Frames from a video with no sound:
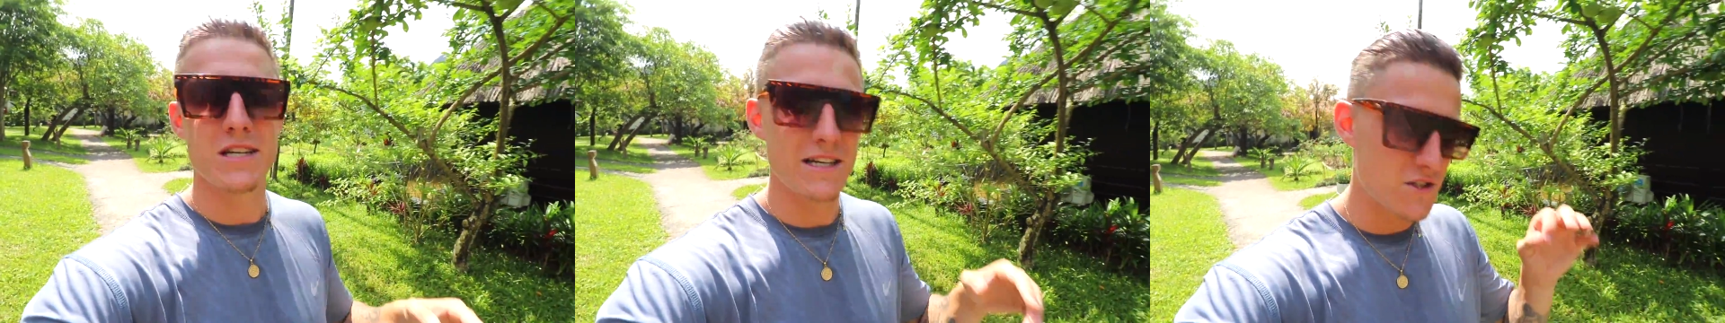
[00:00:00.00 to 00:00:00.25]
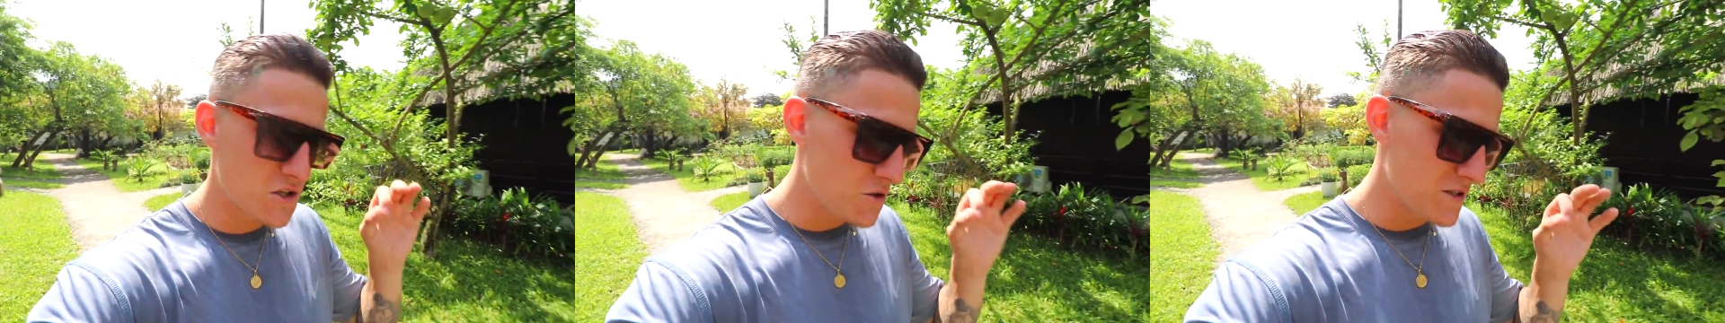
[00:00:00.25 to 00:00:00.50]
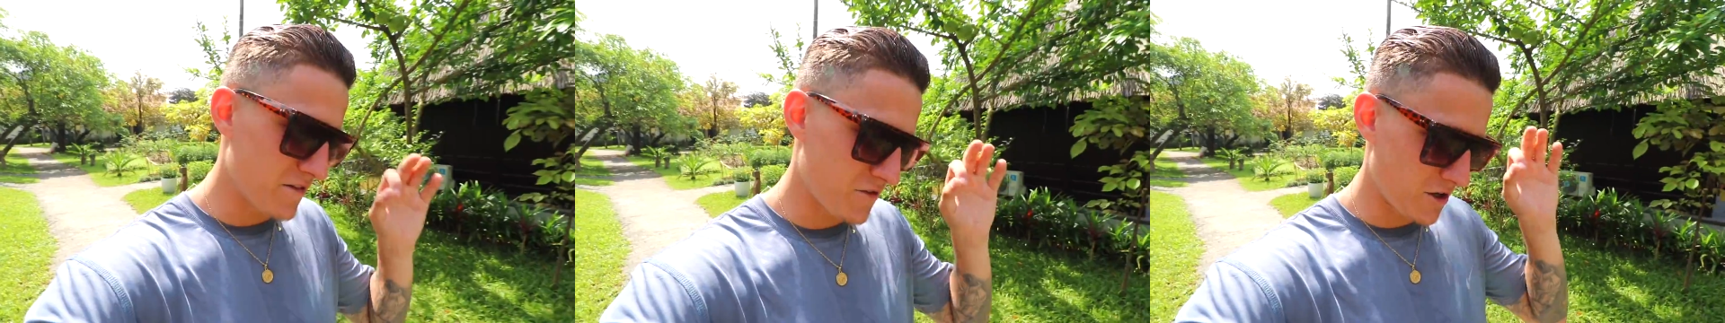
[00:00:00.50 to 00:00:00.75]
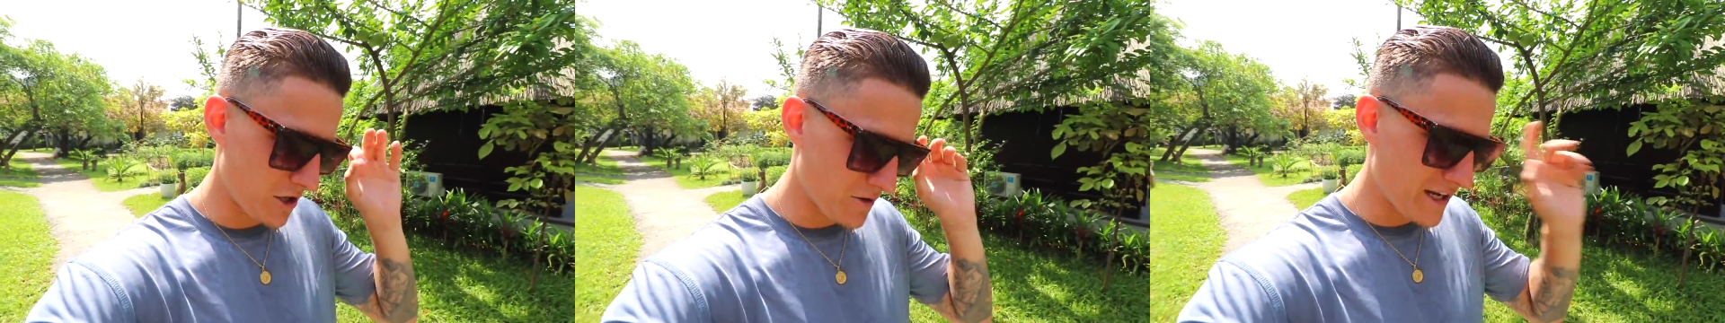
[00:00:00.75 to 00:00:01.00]
in two
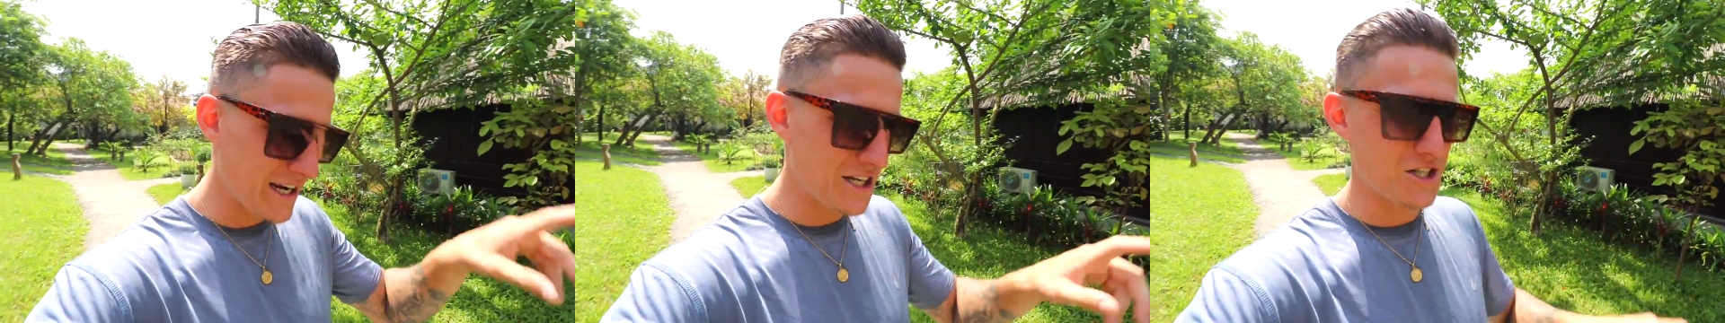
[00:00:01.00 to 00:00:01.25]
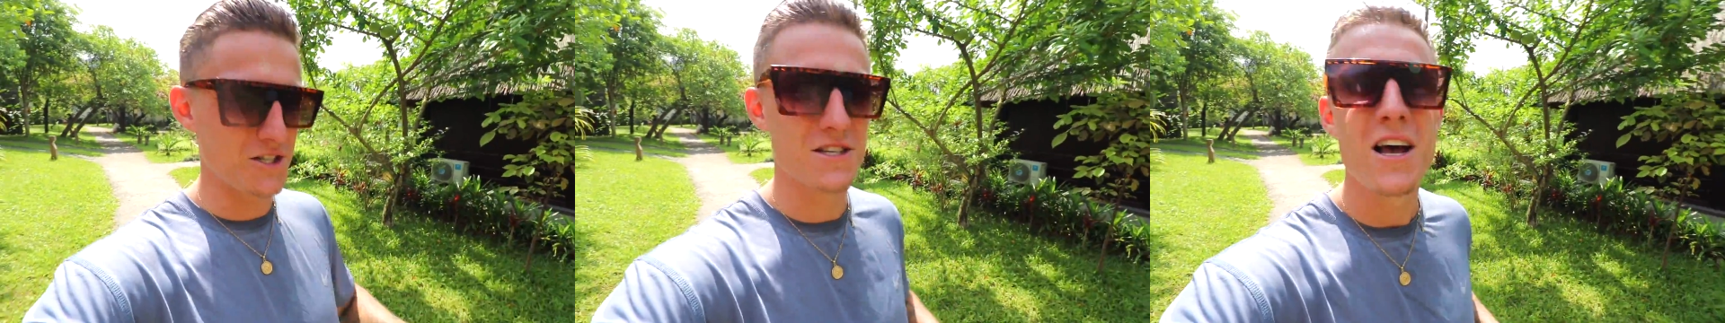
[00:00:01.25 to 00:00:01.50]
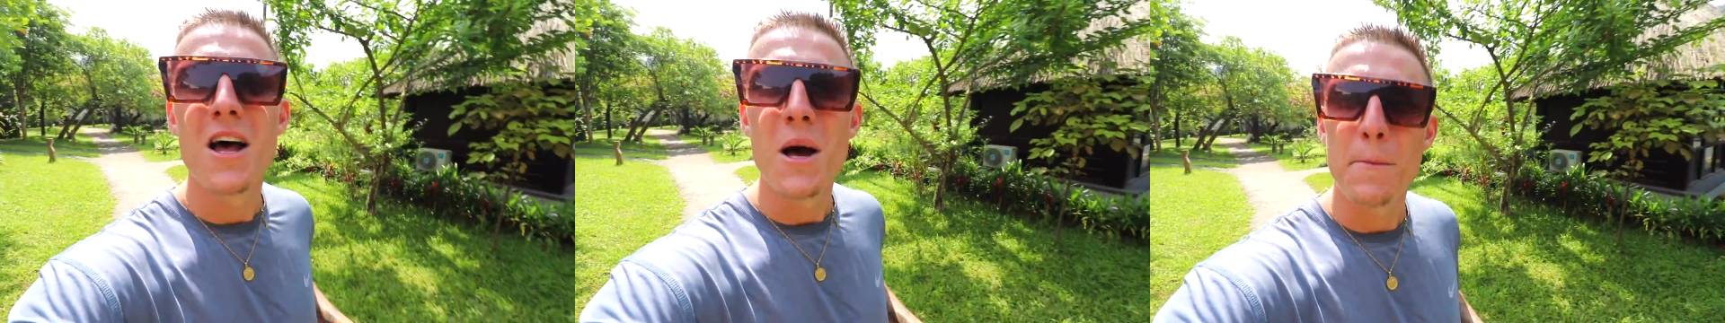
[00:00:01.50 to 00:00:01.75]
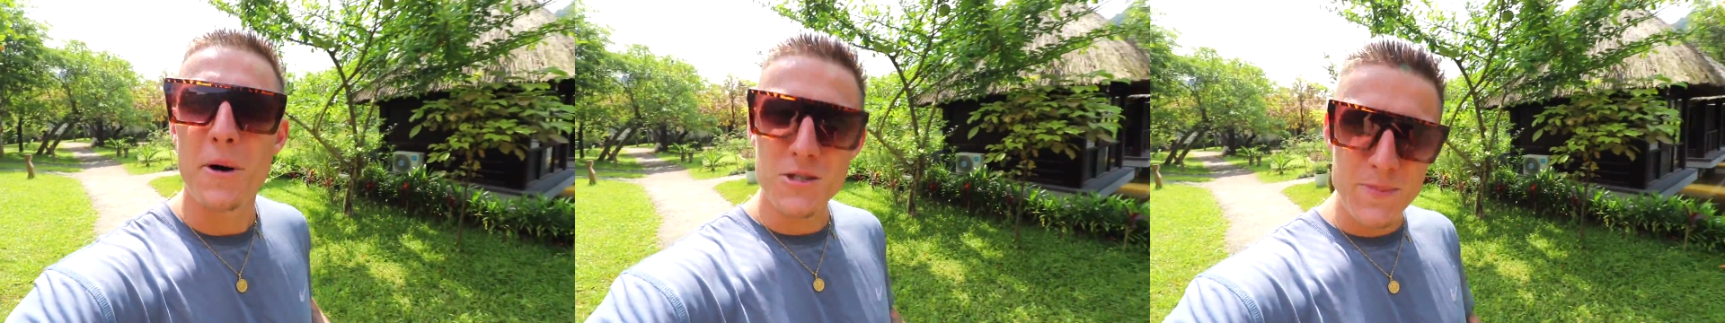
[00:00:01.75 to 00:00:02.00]
different locations.
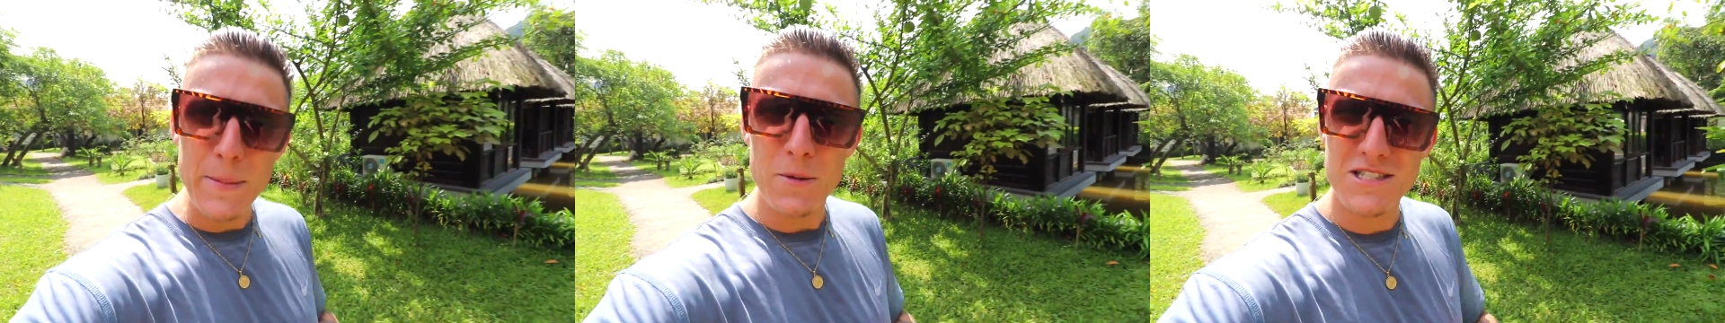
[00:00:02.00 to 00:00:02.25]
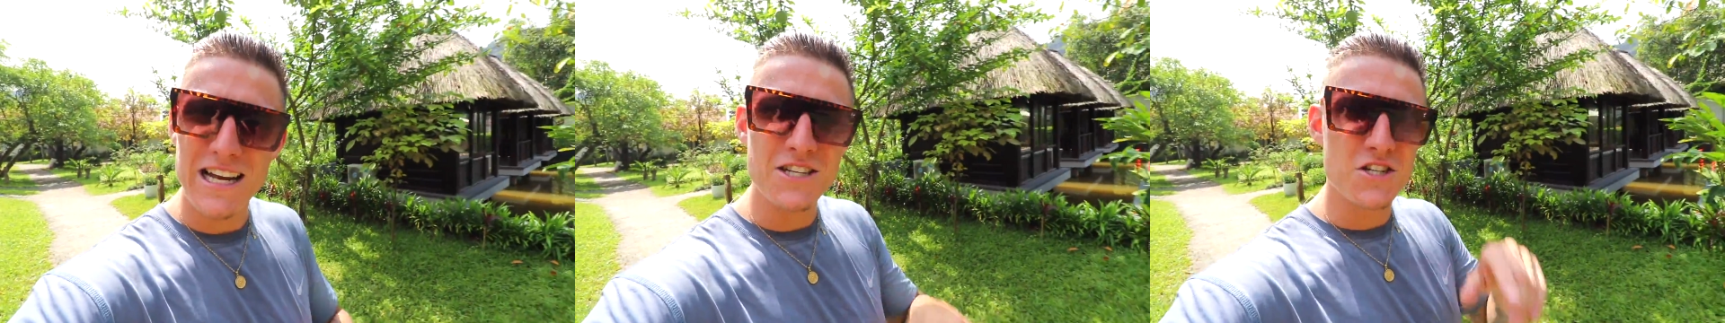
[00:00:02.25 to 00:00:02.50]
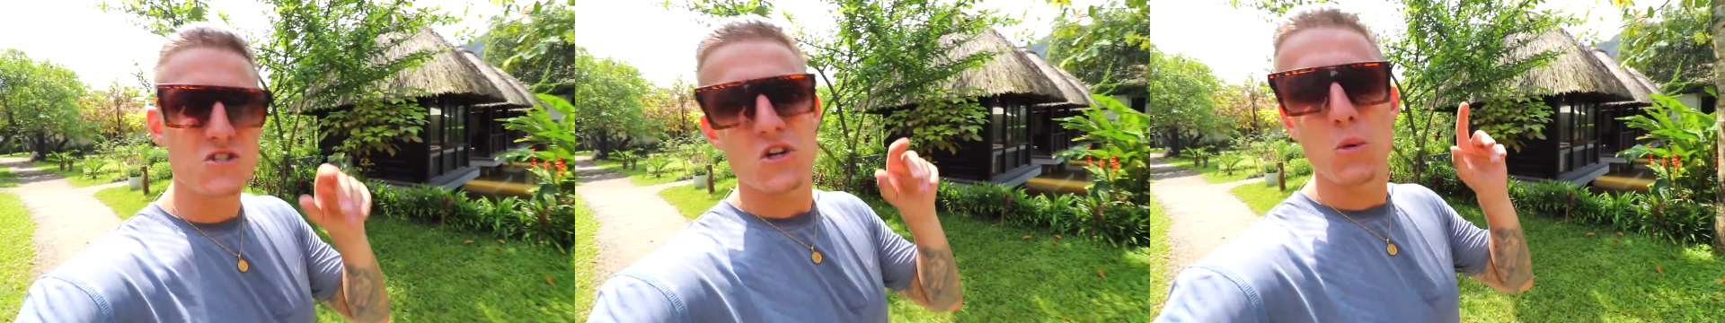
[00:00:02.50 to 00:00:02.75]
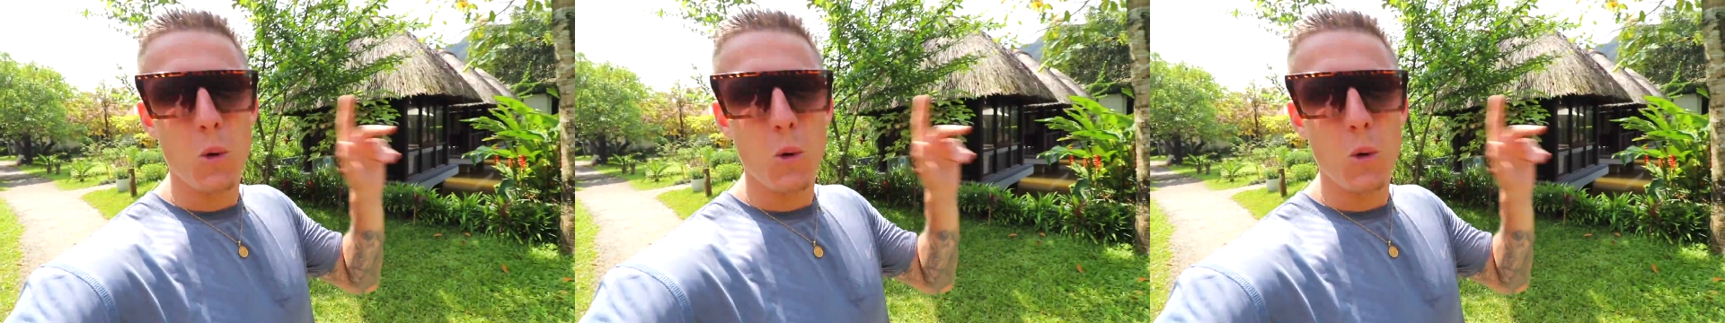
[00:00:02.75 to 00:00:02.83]
Most people say just do